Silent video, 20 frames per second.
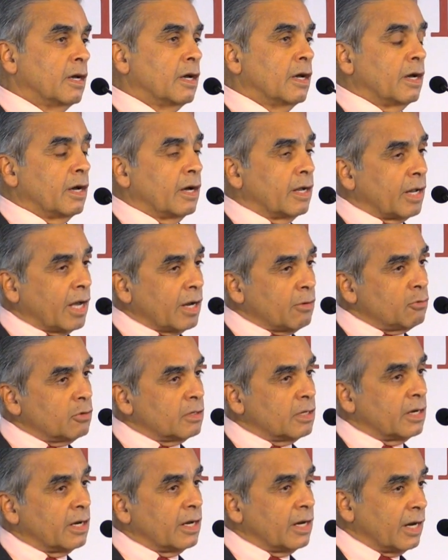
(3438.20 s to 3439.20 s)
And I
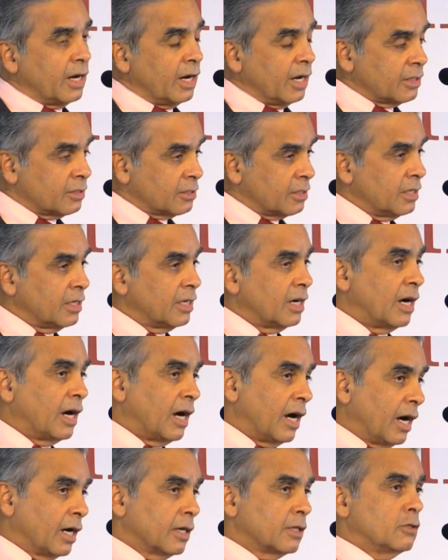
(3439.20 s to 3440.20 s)
would actually
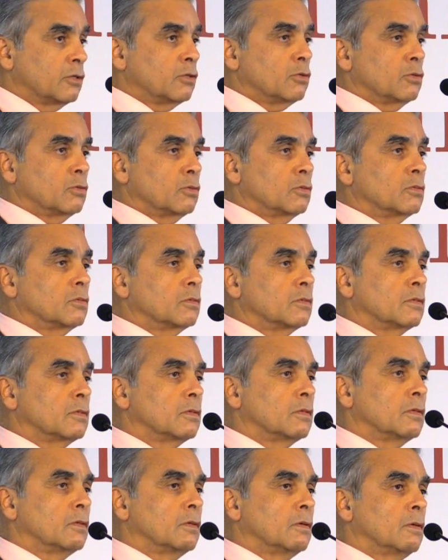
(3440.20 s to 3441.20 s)
argue
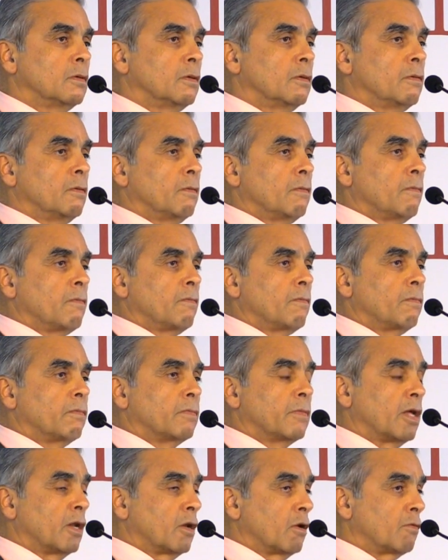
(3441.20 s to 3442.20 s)

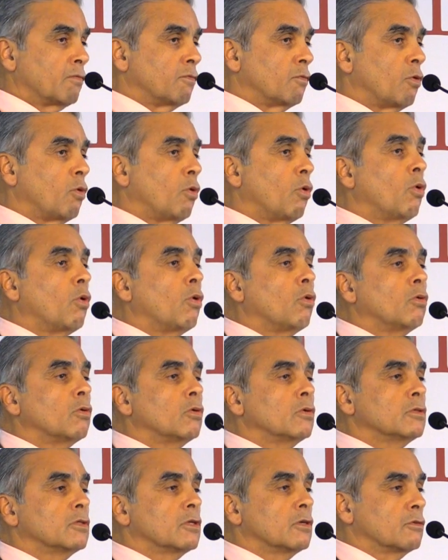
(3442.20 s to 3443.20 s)
that of
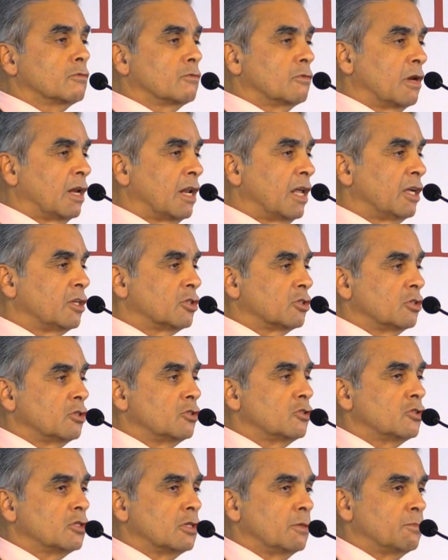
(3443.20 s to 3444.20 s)
all the
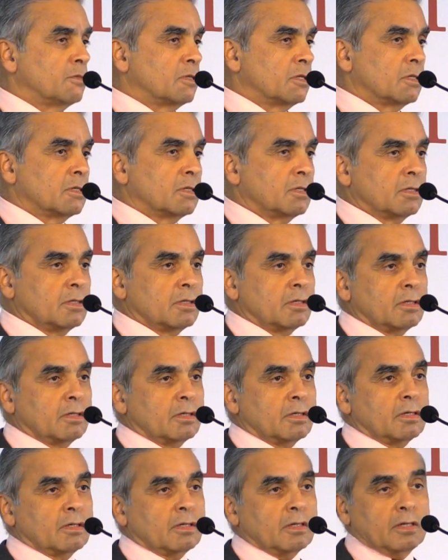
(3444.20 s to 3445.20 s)
relationships
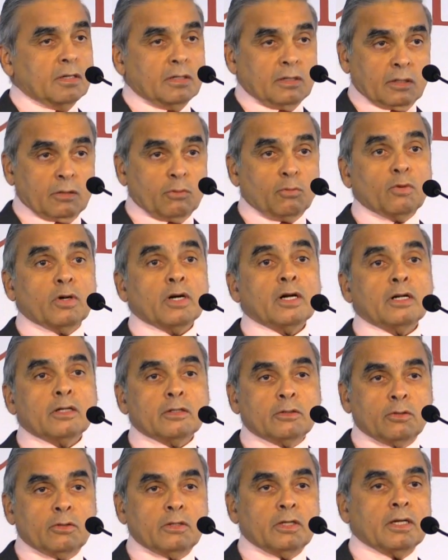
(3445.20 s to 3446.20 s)
in the
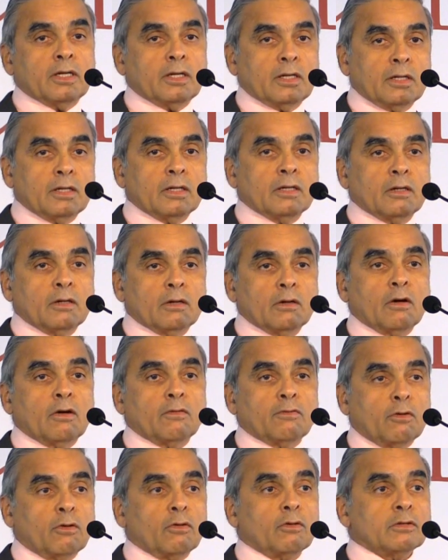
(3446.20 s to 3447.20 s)
world today,
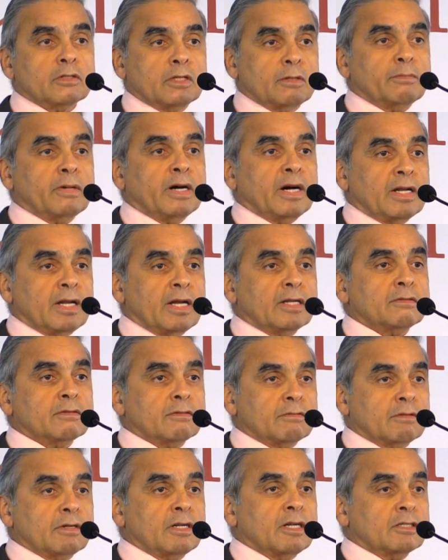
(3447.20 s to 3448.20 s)
of all the
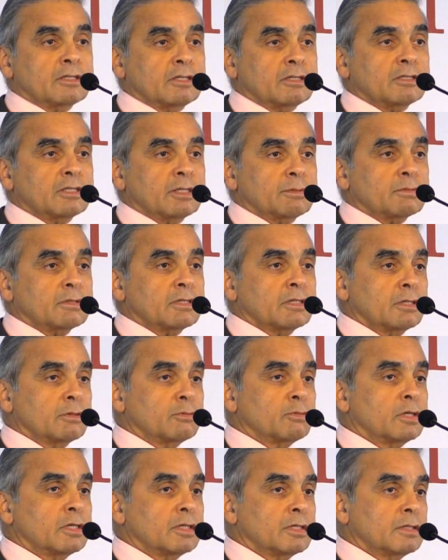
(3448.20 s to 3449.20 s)
bilateral relationships in the
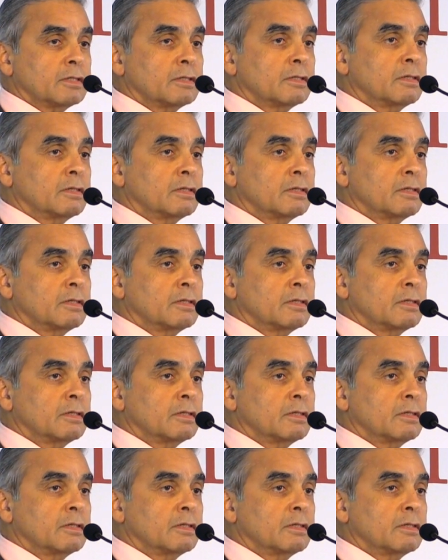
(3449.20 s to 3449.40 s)
world,